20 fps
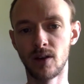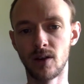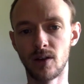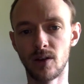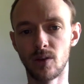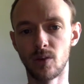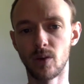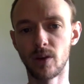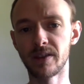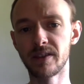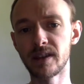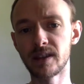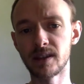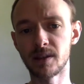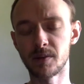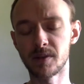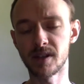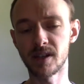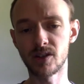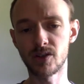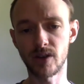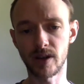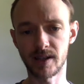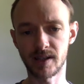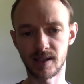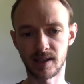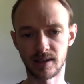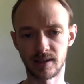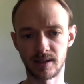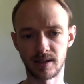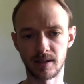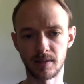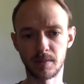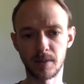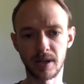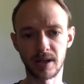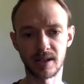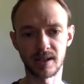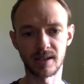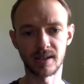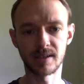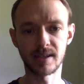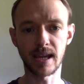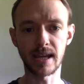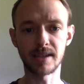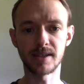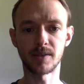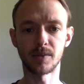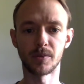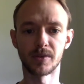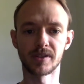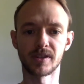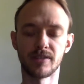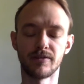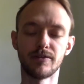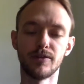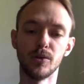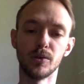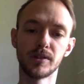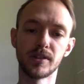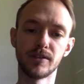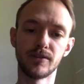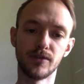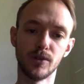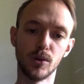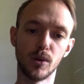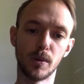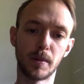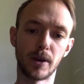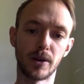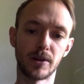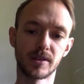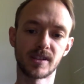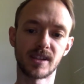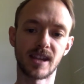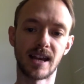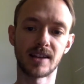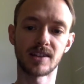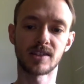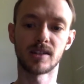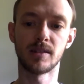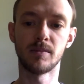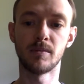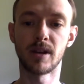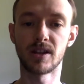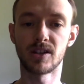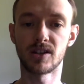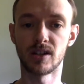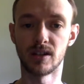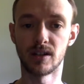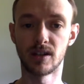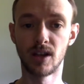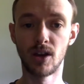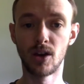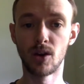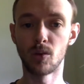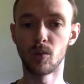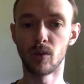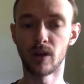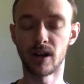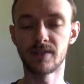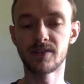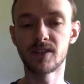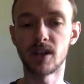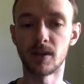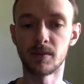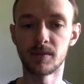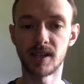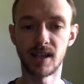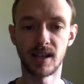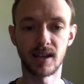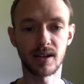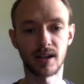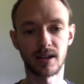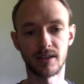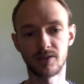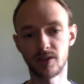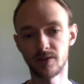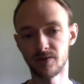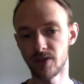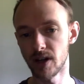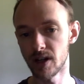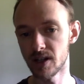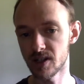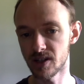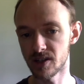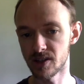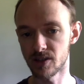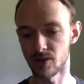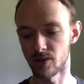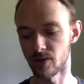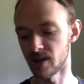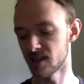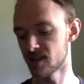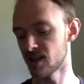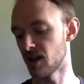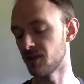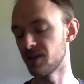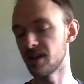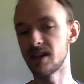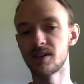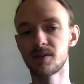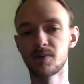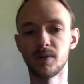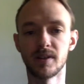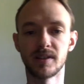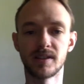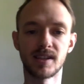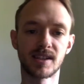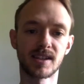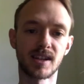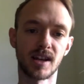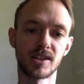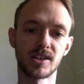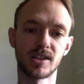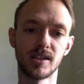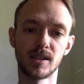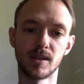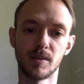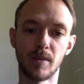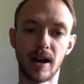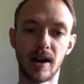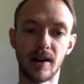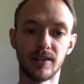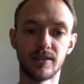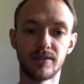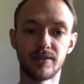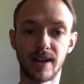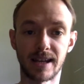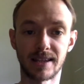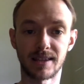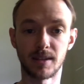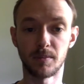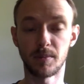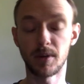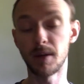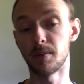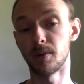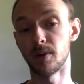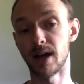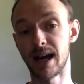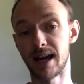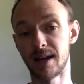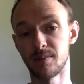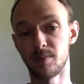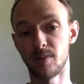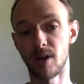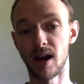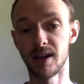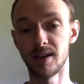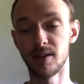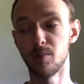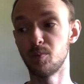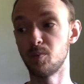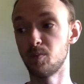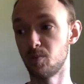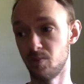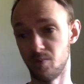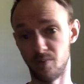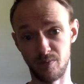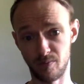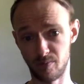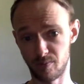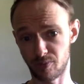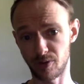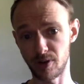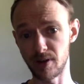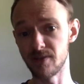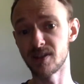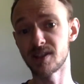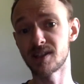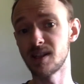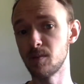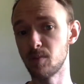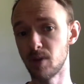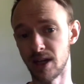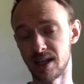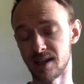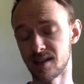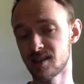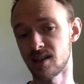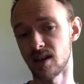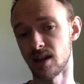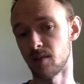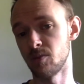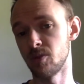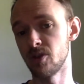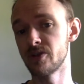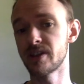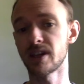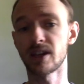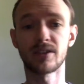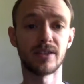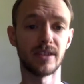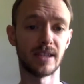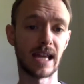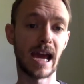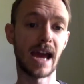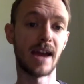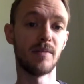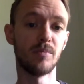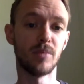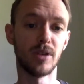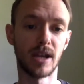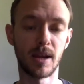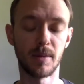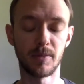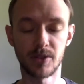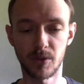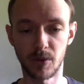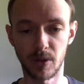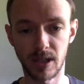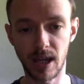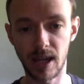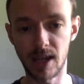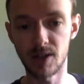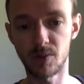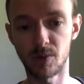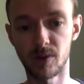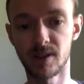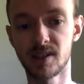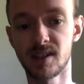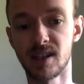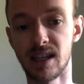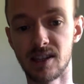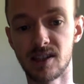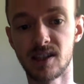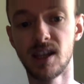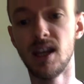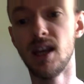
One thing that was interesting that appeared in the data was that 44 posts actually mentioned what I've termed here kind of conversion stories. Now, these were discussions about the fact that people had either previously been in certain music that they hadn't been able to engage with since